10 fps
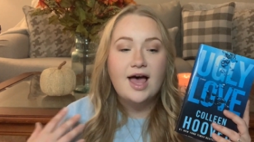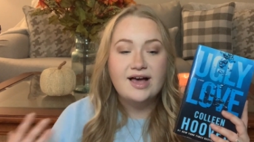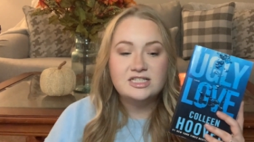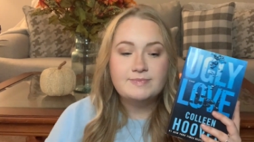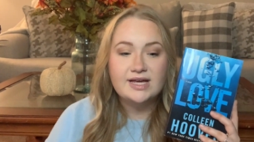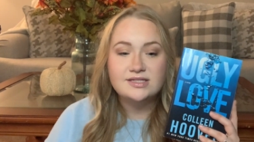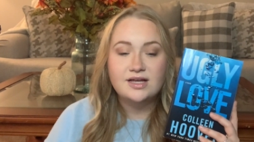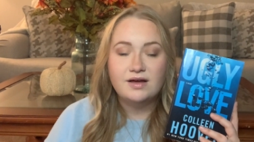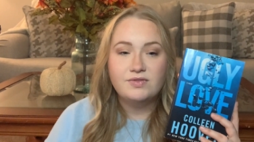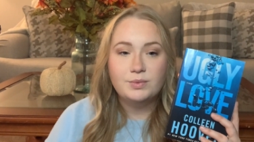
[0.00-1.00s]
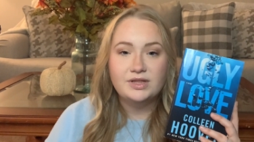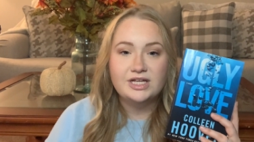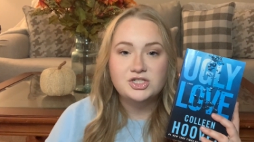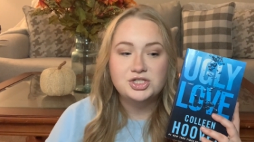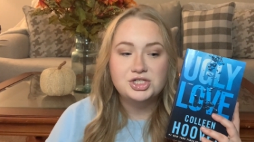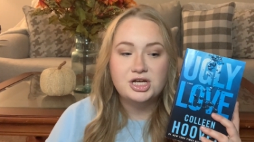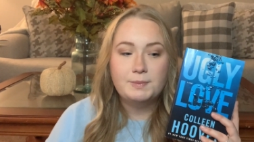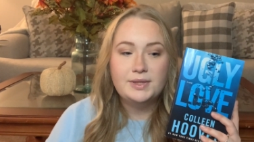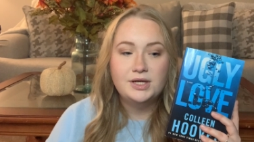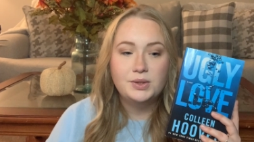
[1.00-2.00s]
aspects of the
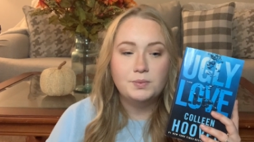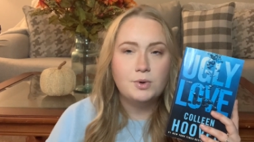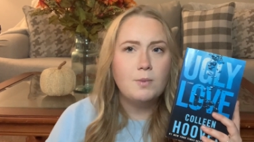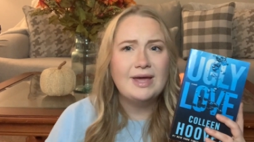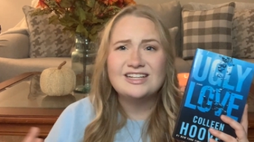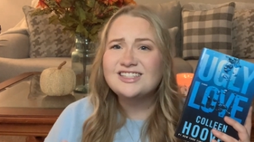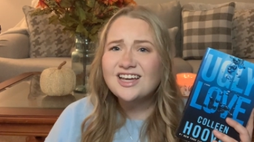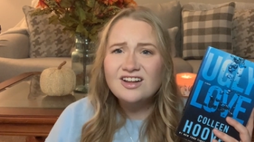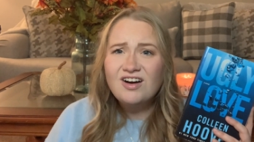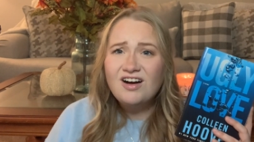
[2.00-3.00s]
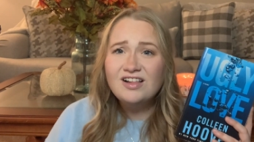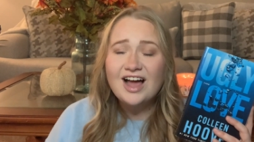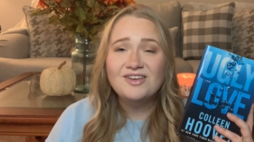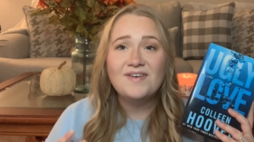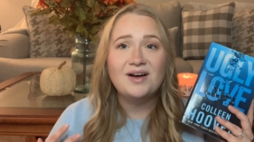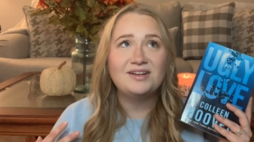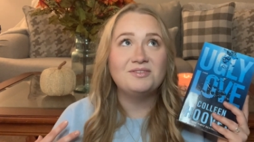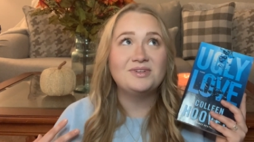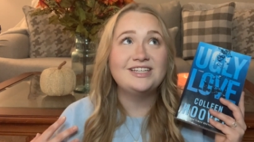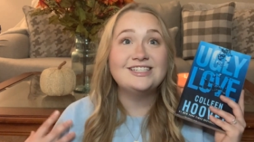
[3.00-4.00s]
relationship romantic at all. I found
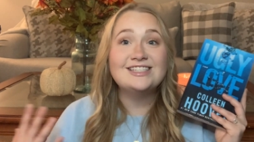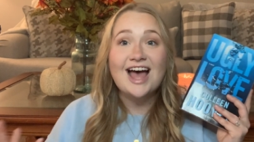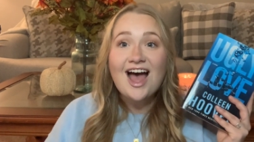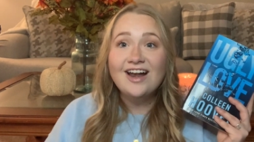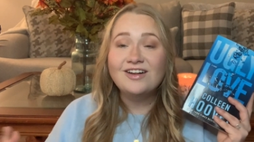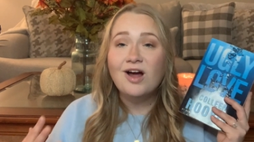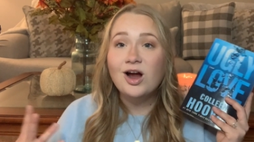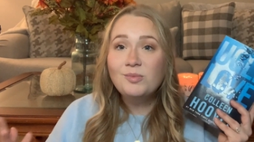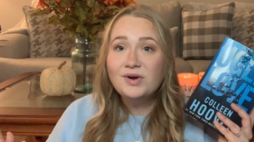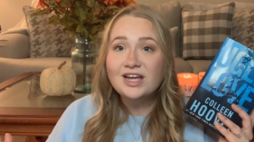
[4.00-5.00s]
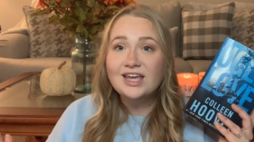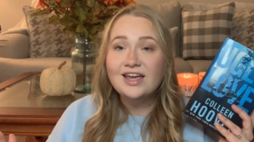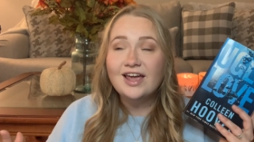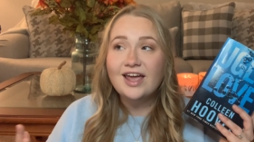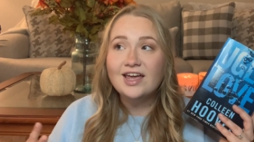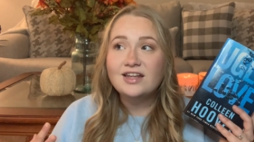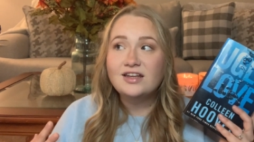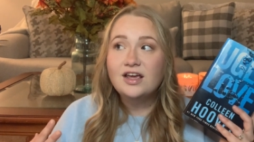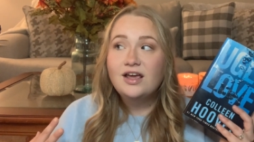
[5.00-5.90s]
it really sad and heartbreaking, and